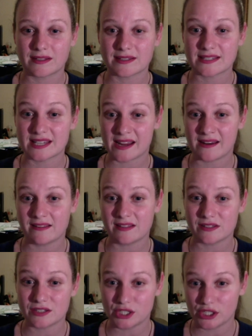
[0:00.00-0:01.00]
that stayed in the
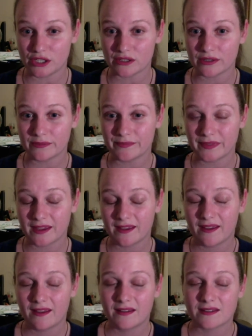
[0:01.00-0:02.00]
studio.
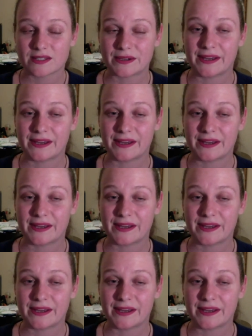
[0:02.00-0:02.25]
So